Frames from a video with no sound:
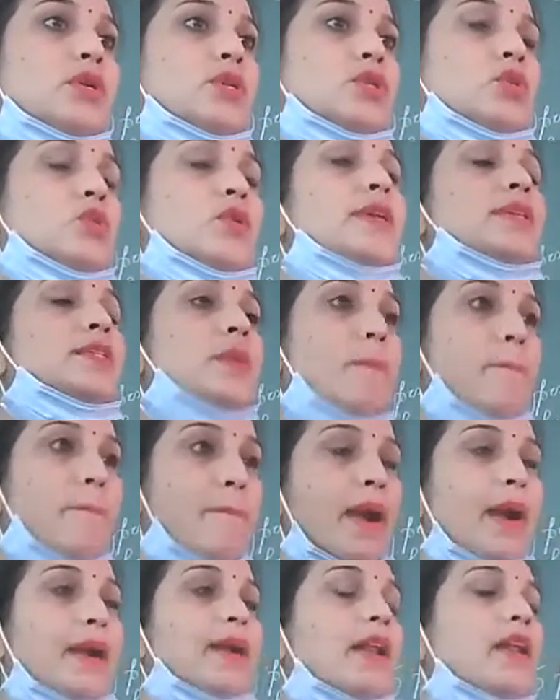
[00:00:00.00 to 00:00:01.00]
So it's
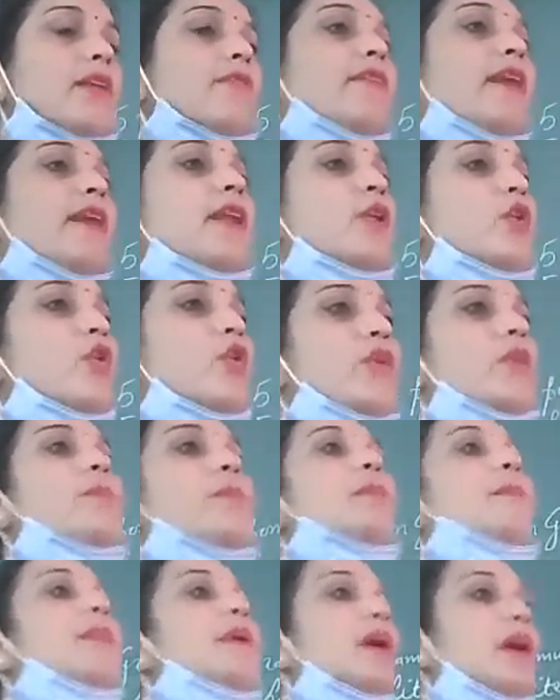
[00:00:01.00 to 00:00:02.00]
better when you will
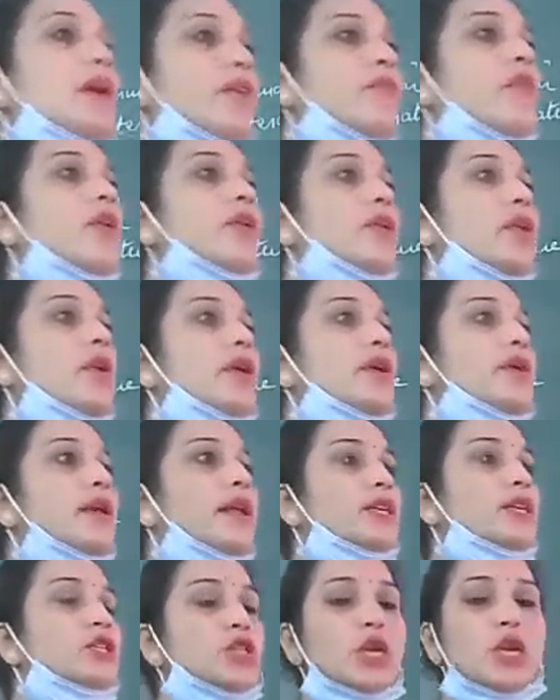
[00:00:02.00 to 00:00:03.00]
prepare for your
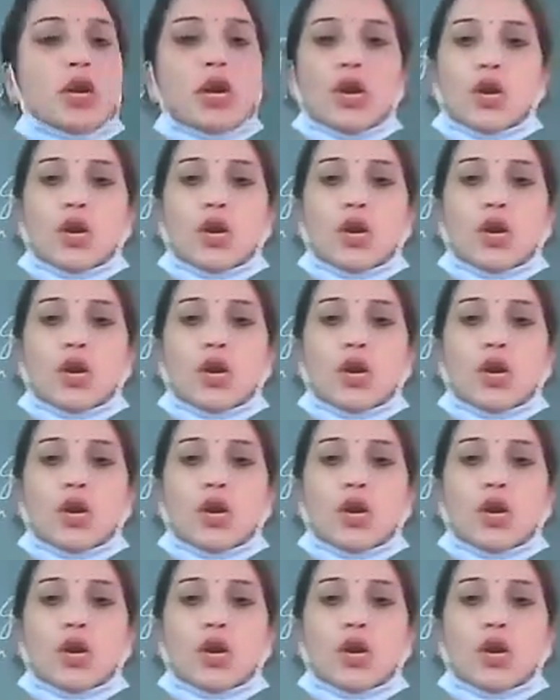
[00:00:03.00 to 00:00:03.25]
literature.